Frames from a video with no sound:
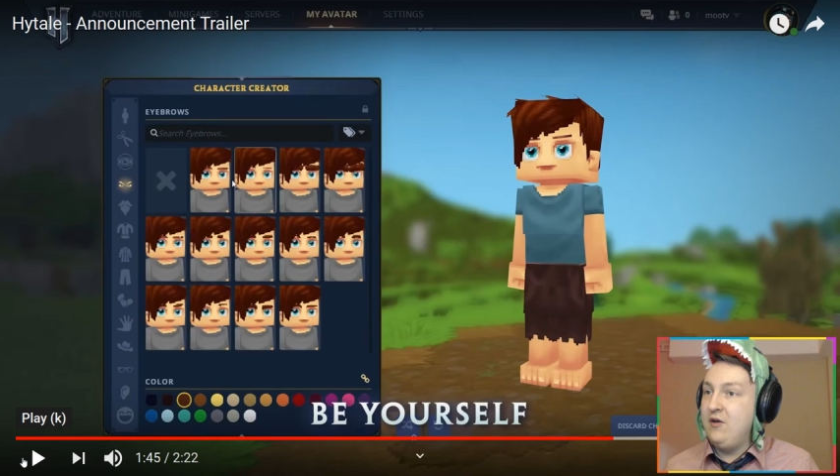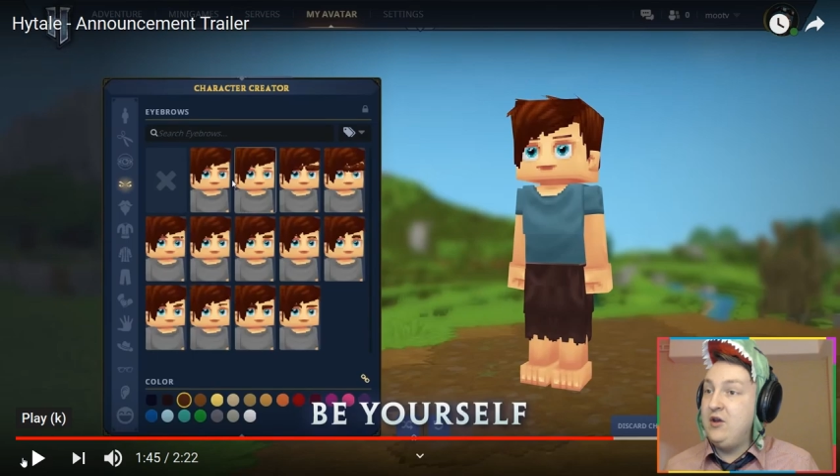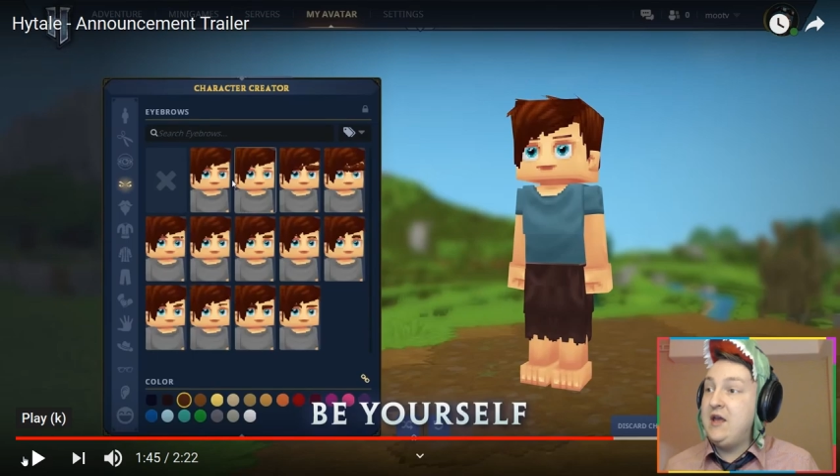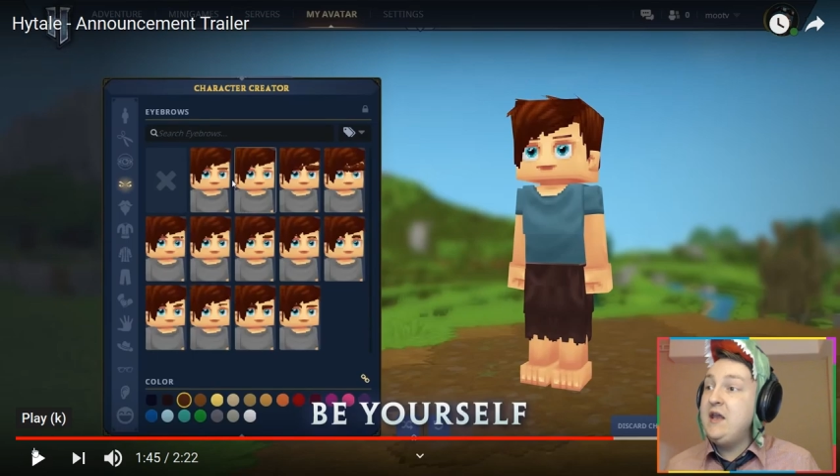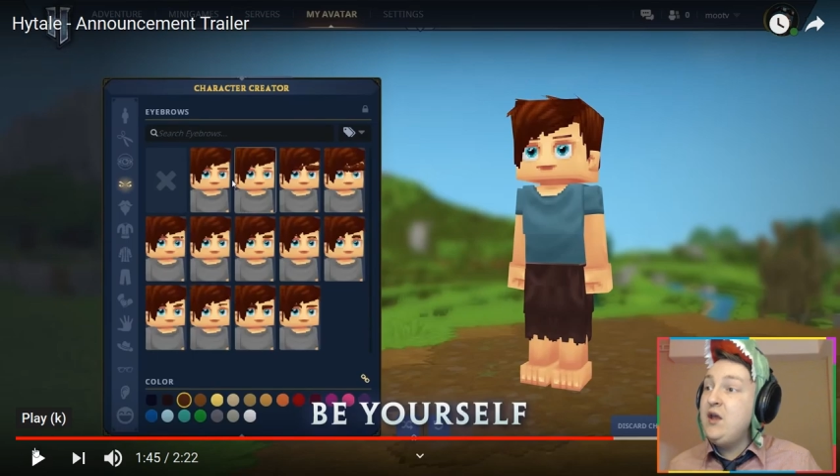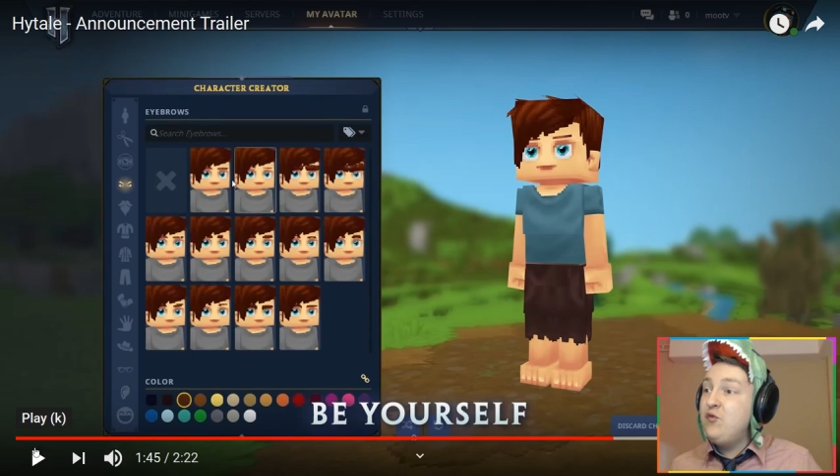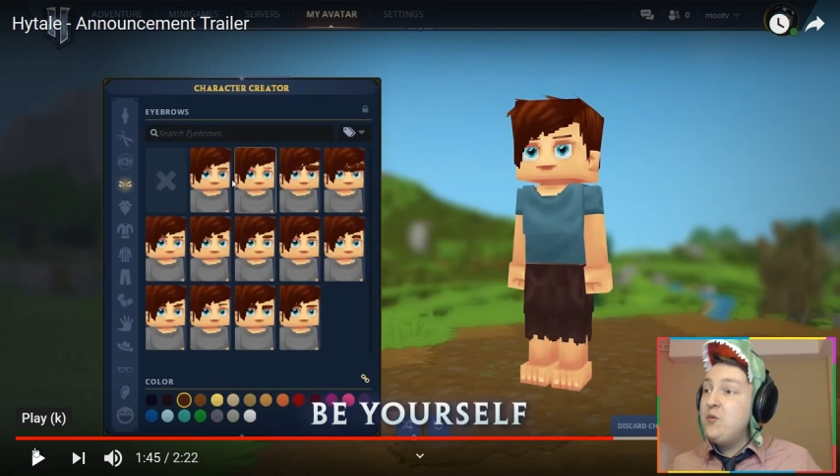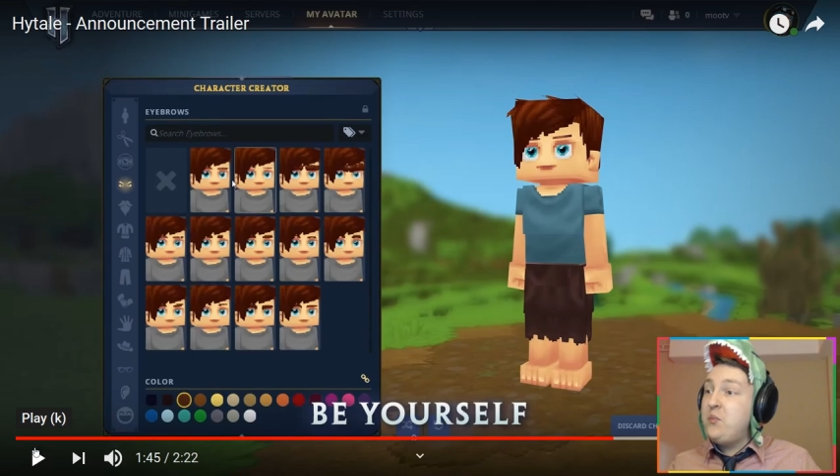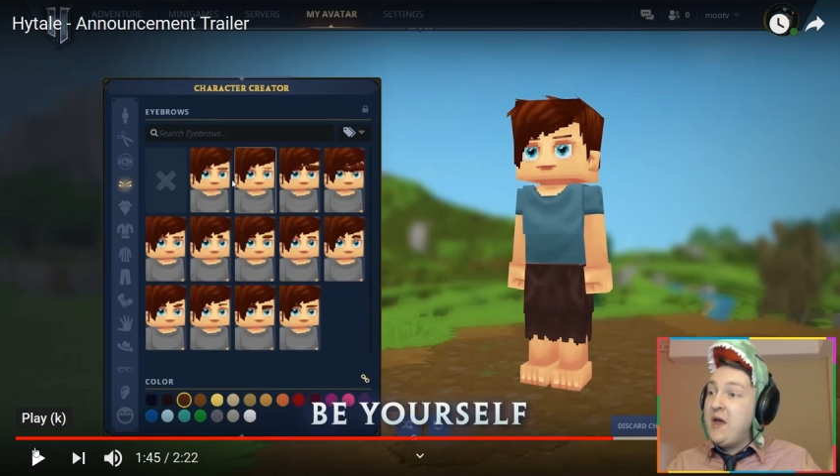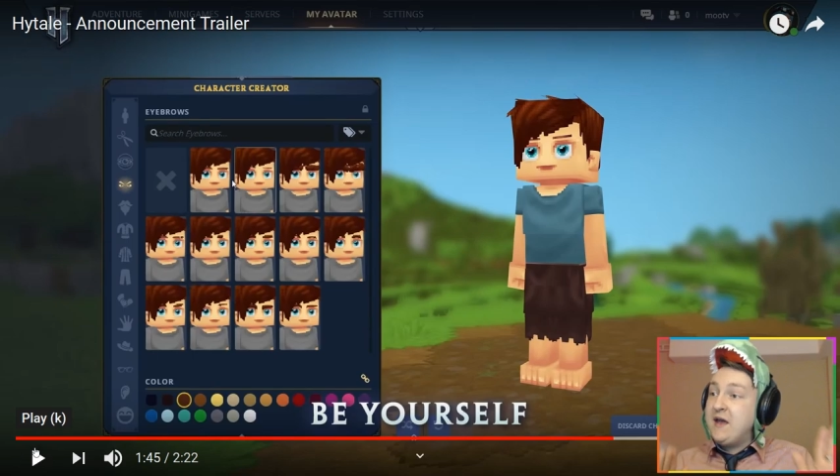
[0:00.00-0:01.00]
Uh, you can
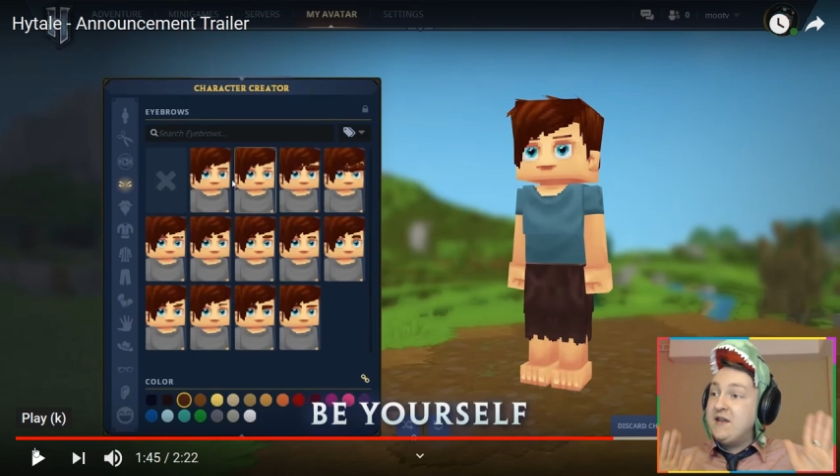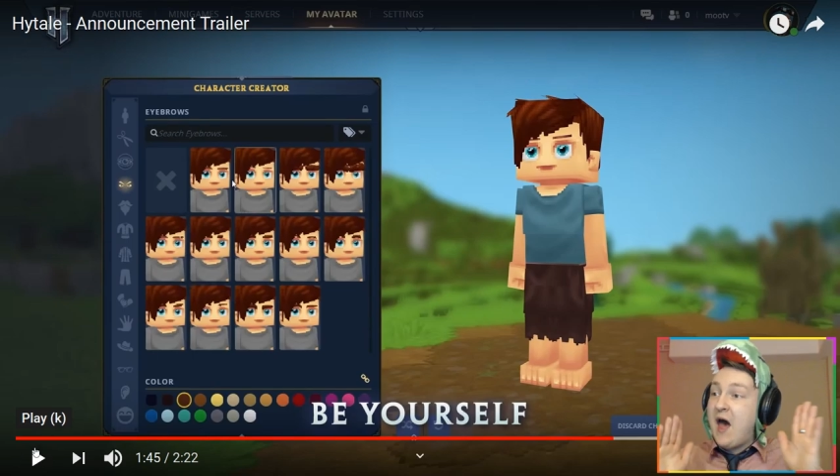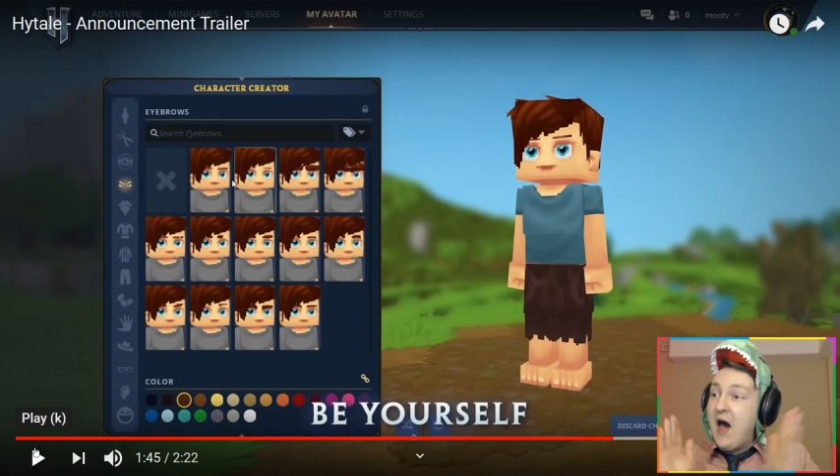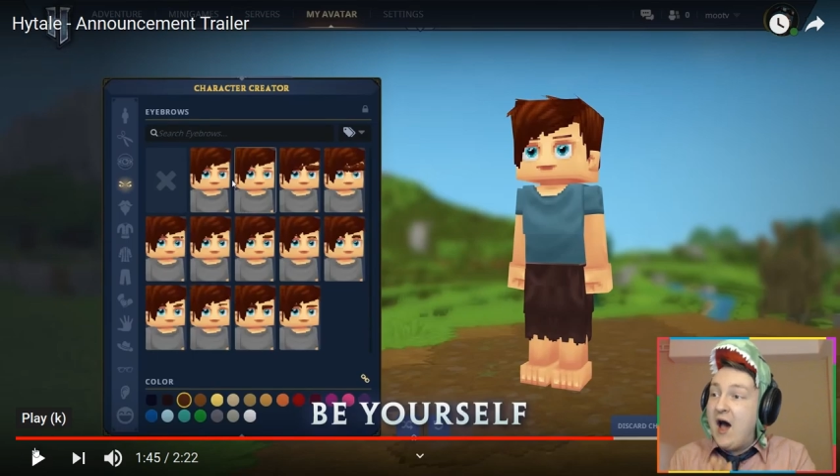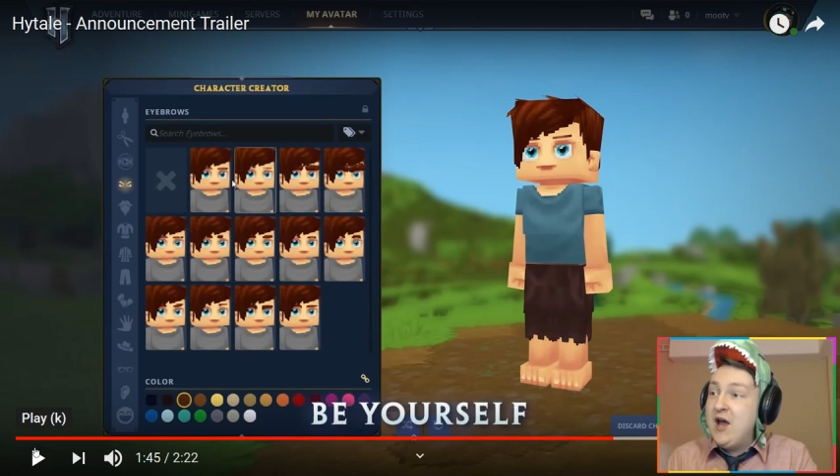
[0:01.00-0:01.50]
even pick the